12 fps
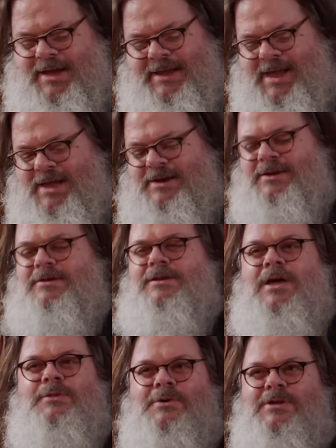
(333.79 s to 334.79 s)
I added
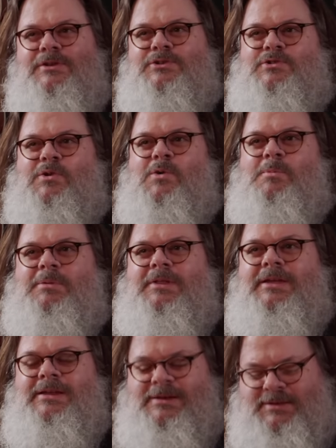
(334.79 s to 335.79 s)
another control
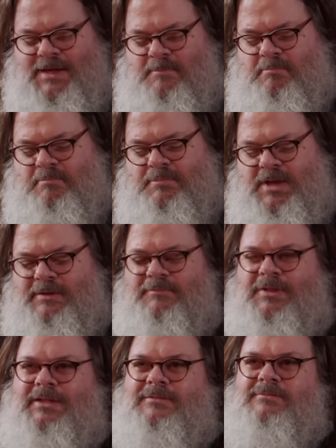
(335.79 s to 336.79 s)
plate that kind
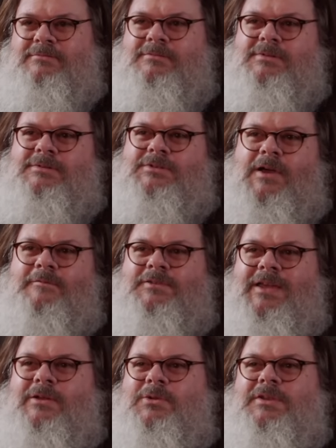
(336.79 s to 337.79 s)
of like
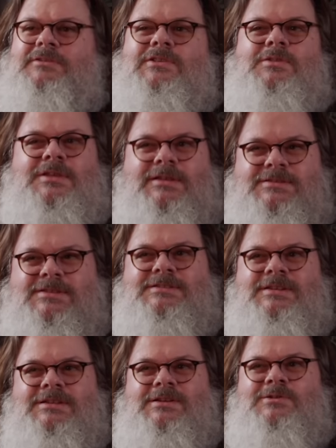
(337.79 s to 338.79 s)
dovetailed into the
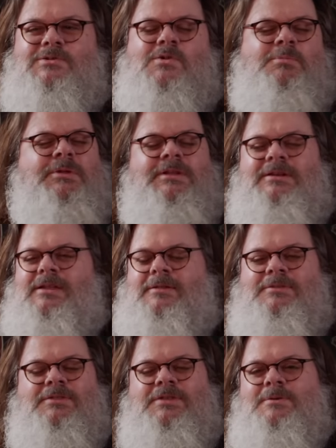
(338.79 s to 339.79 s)
existing control plate.
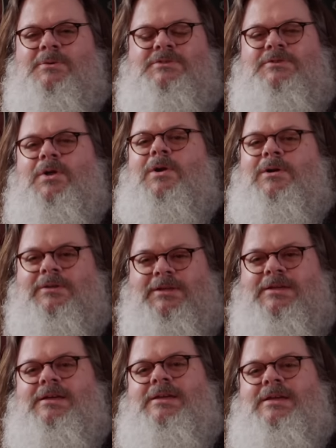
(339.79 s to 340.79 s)
Uh, the thing was
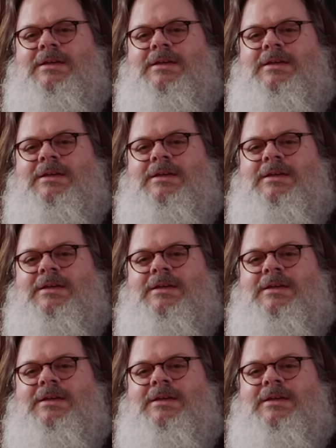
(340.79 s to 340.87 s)
gnarly.